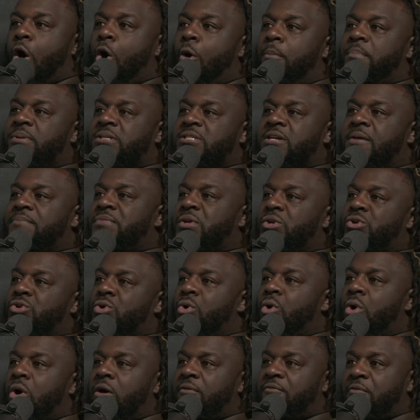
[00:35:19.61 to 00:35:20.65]
opens up the
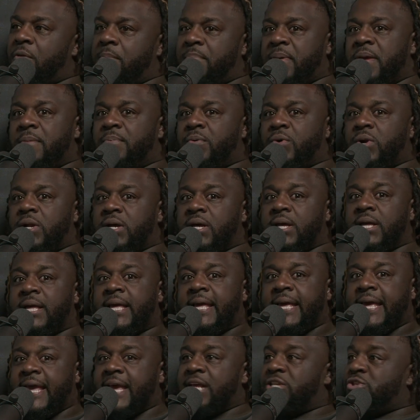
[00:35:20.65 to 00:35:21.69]
door for people to
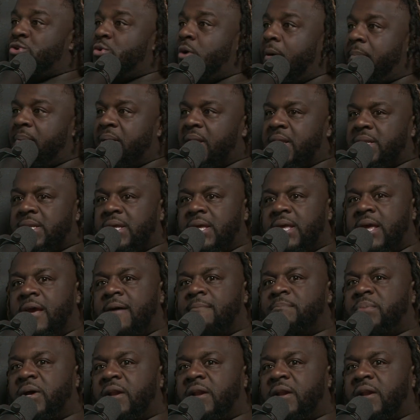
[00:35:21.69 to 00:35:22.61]
hit you up in the DM.